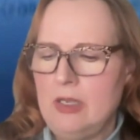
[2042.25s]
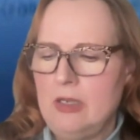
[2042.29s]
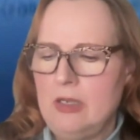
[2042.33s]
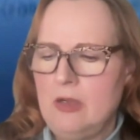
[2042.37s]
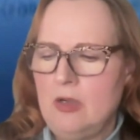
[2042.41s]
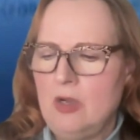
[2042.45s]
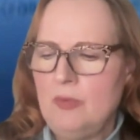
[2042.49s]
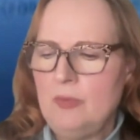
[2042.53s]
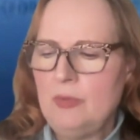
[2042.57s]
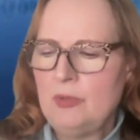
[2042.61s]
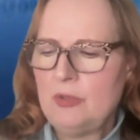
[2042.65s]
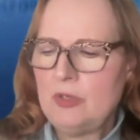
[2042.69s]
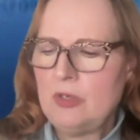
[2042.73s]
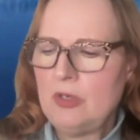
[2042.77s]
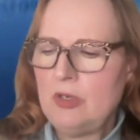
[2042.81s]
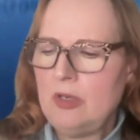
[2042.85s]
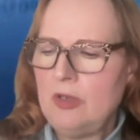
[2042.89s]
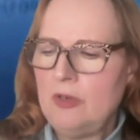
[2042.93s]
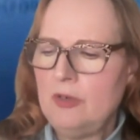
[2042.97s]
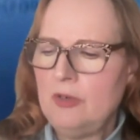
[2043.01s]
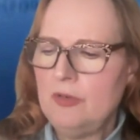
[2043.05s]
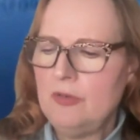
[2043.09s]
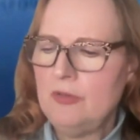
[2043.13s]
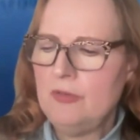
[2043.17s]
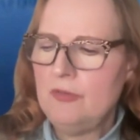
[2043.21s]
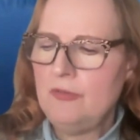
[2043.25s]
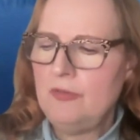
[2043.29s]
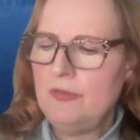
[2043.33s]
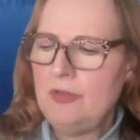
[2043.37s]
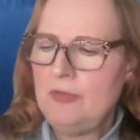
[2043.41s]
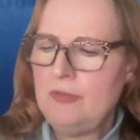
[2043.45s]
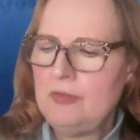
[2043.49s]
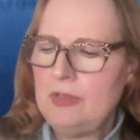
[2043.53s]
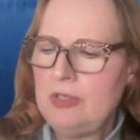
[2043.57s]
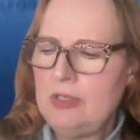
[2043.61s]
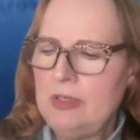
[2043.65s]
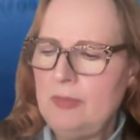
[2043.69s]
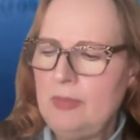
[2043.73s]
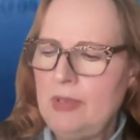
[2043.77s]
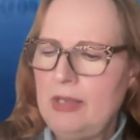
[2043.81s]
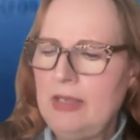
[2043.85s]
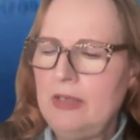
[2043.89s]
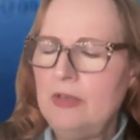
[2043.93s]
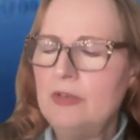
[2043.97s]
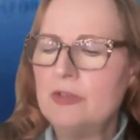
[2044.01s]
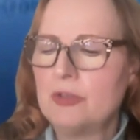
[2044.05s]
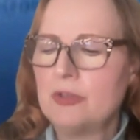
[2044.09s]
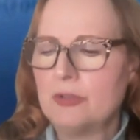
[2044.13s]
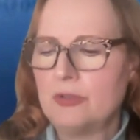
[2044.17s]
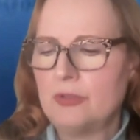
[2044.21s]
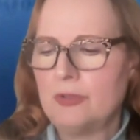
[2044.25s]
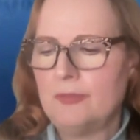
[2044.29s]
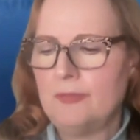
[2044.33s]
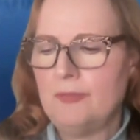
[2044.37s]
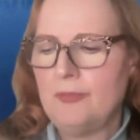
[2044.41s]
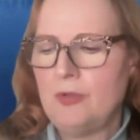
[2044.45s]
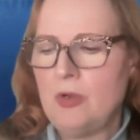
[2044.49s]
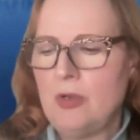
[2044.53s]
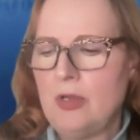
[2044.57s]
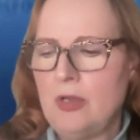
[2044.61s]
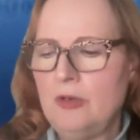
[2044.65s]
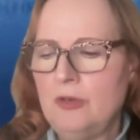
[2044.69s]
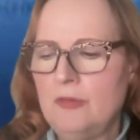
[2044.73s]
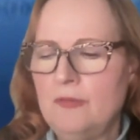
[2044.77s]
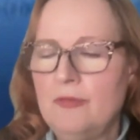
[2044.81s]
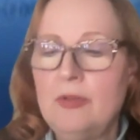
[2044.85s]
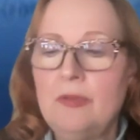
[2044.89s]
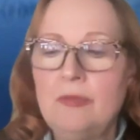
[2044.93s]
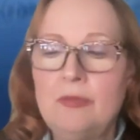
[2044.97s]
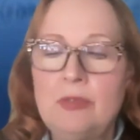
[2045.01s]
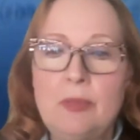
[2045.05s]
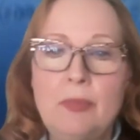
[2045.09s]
Almost 150 pages. 150